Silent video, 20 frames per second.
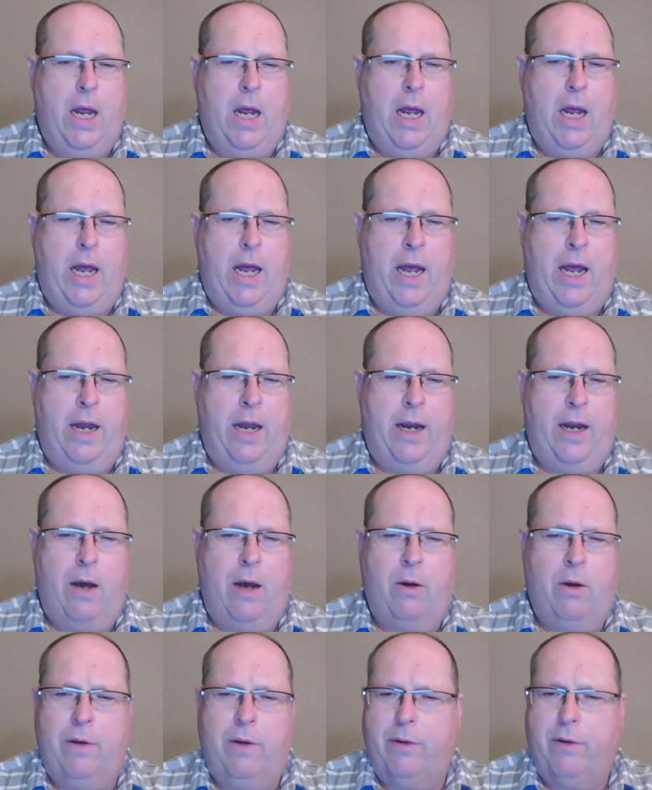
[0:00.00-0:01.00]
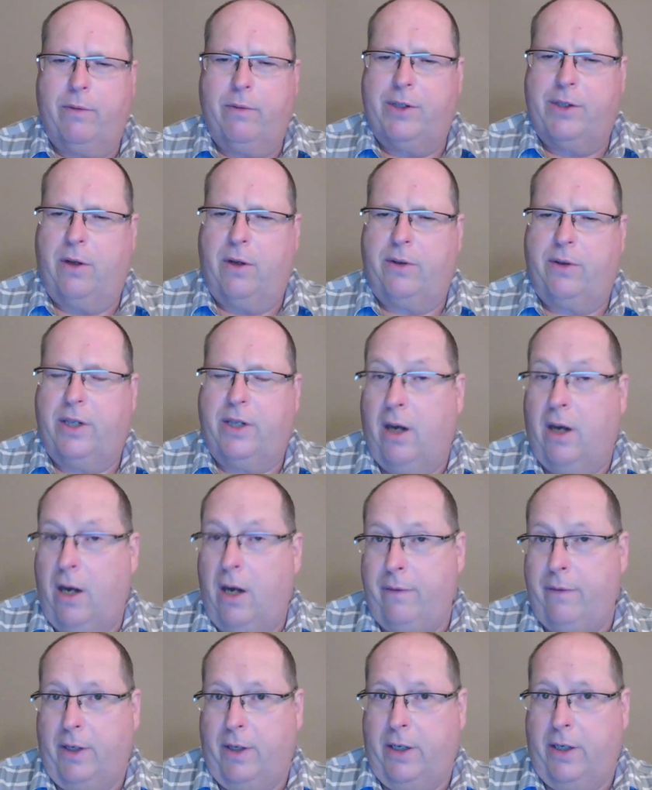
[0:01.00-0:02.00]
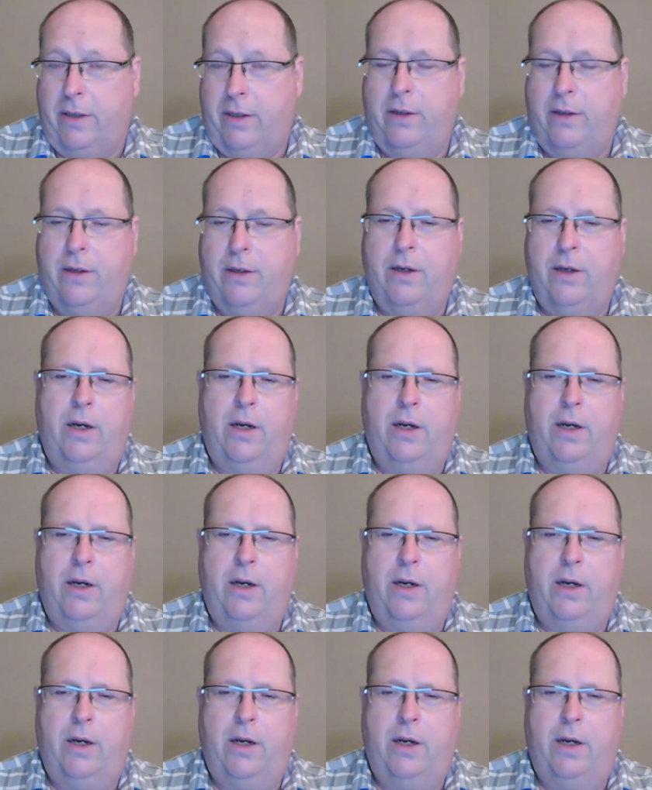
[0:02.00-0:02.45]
and out of the resulting conflict,